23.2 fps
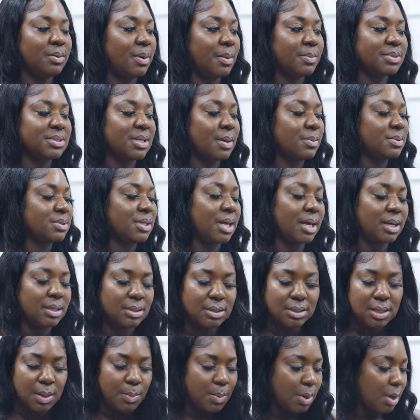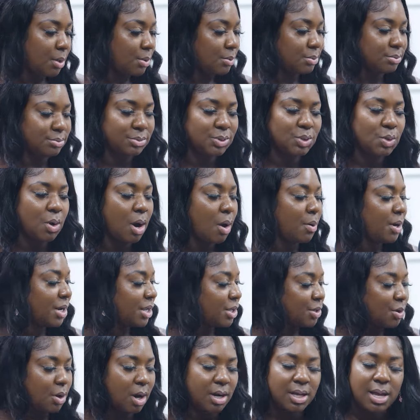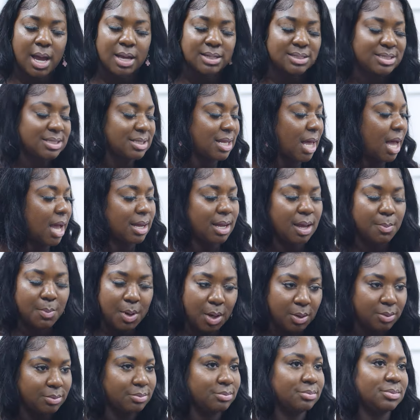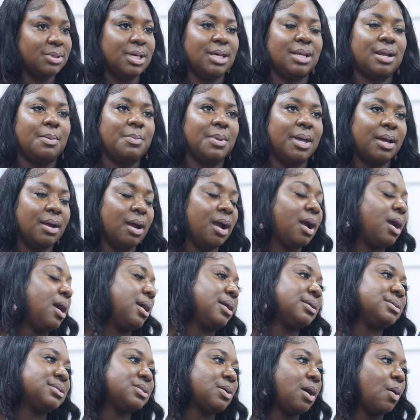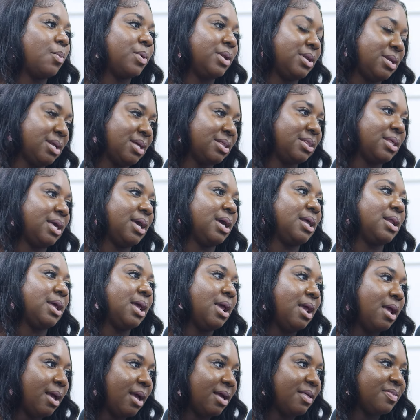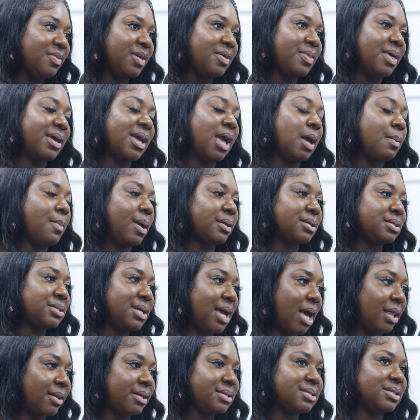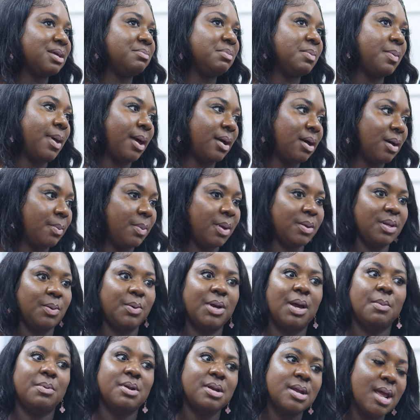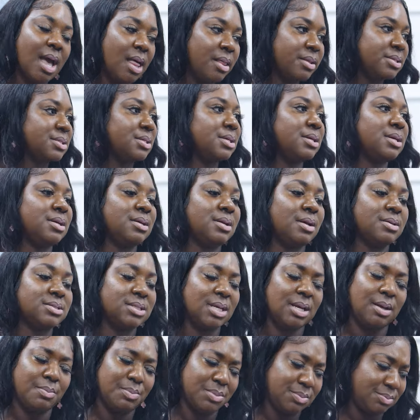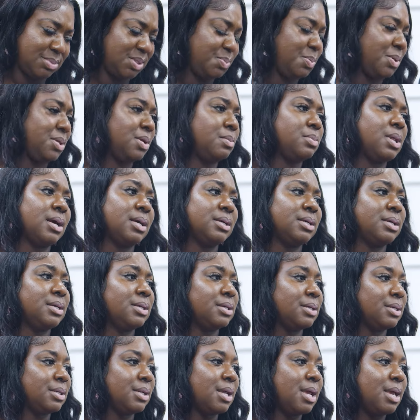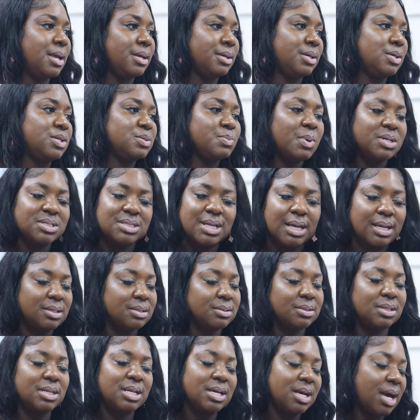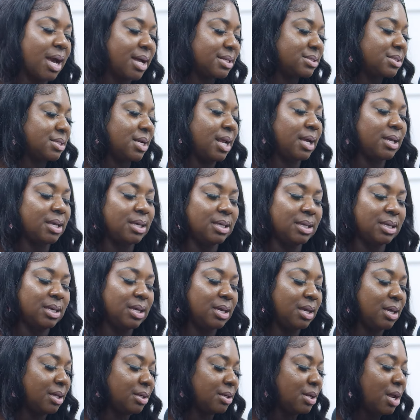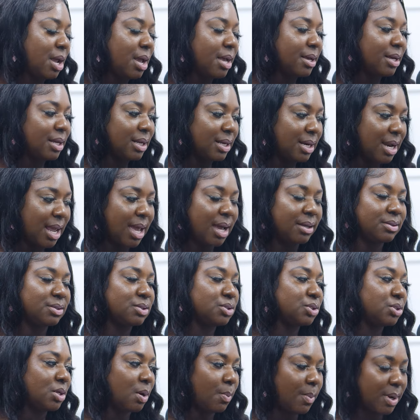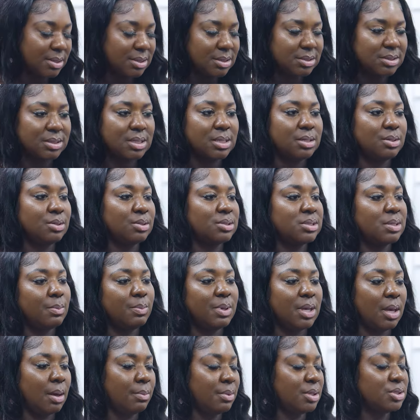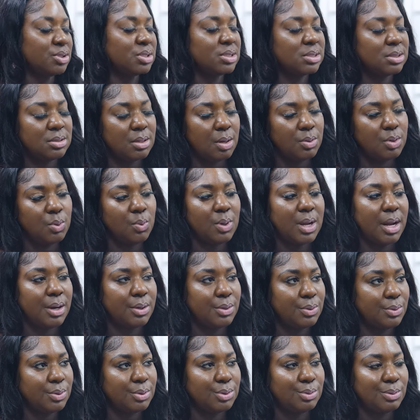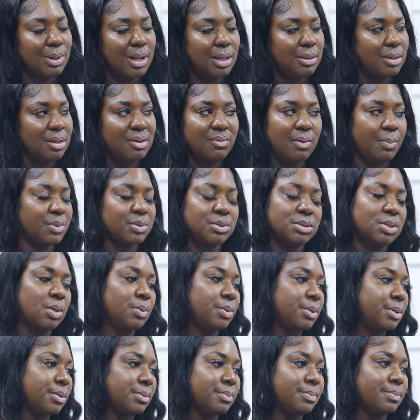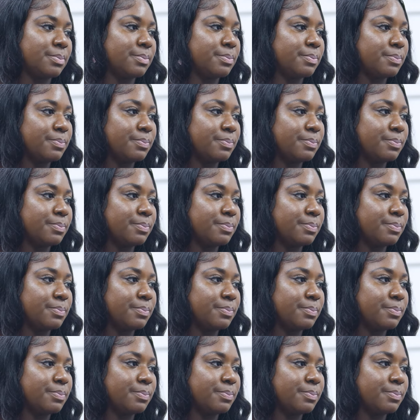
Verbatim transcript: And Mama Scott was like, come on, you already got a slot, come on. And I'm like, all right. So I went and did that. And then they came back to Dallas and hit me back up. And they're like, we're coming to Dallas again. I was like, I'm spinning the block again. As much as I can, any content I can get and connect and show my skills and be able to just, you know, do what I do and do what I love, I'm going to show up.